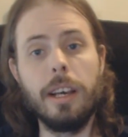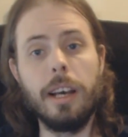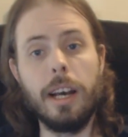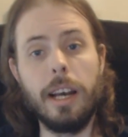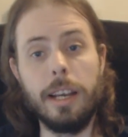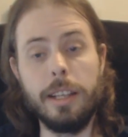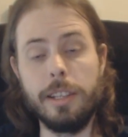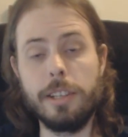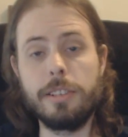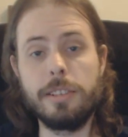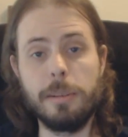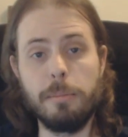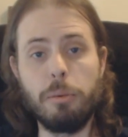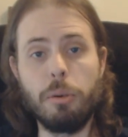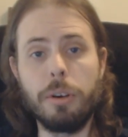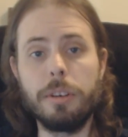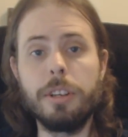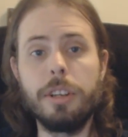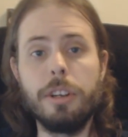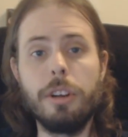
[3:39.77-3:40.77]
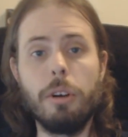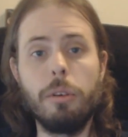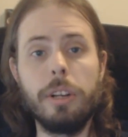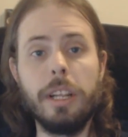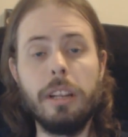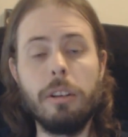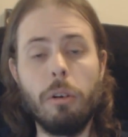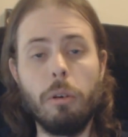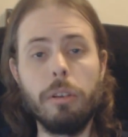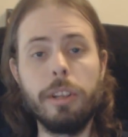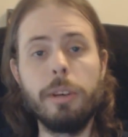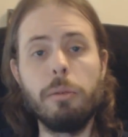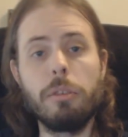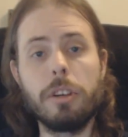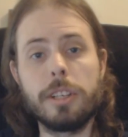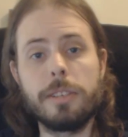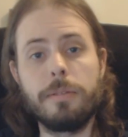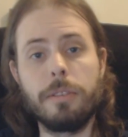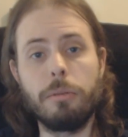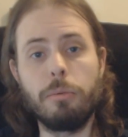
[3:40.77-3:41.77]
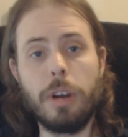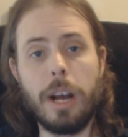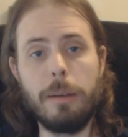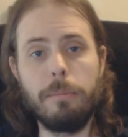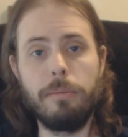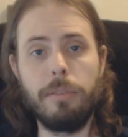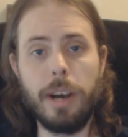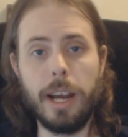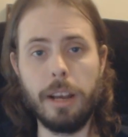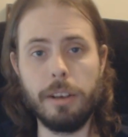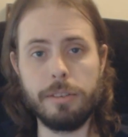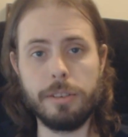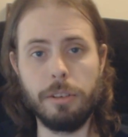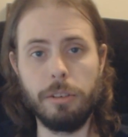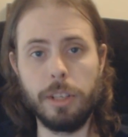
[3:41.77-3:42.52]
and this is important to note, it only works for ROM files.